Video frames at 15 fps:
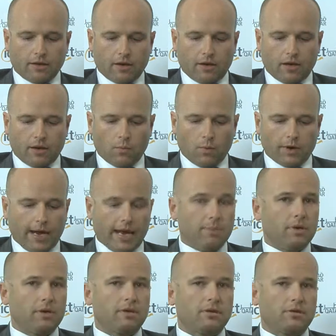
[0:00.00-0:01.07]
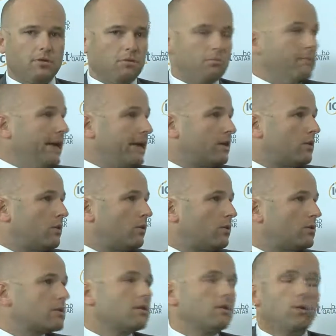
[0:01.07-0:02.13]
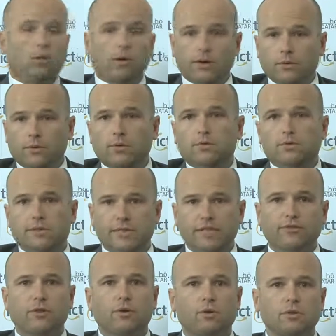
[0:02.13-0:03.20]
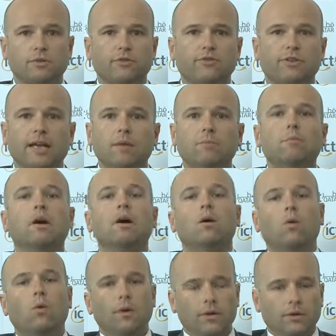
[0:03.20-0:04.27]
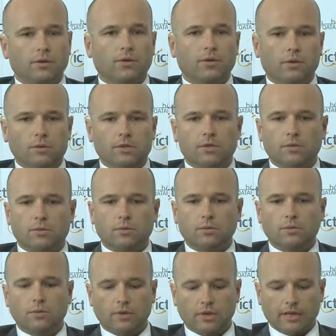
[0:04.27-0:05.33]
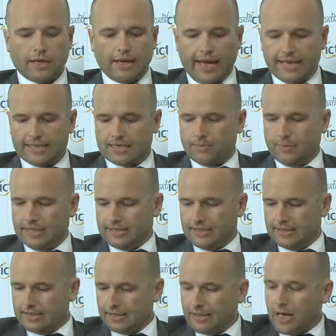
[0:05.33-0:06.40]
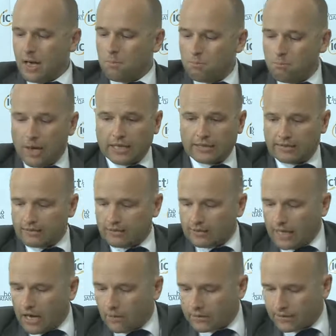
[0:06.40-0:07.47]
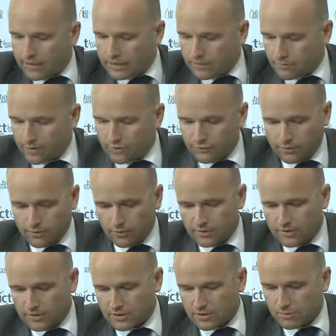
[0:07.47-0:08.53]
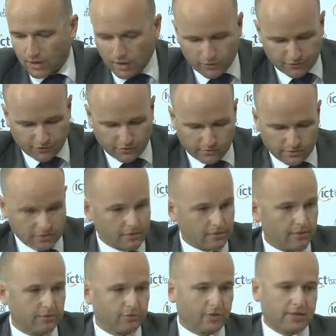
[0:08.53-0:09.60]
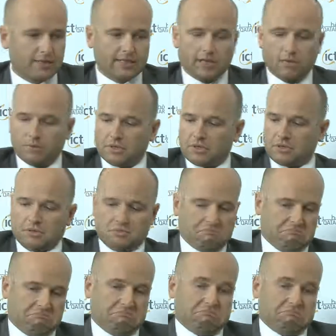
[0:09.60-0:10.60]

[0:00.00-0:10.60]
were able to make calls, or you could receive calls with them, or you could also do SMSs. But nowadays, with those smartphones, for example, to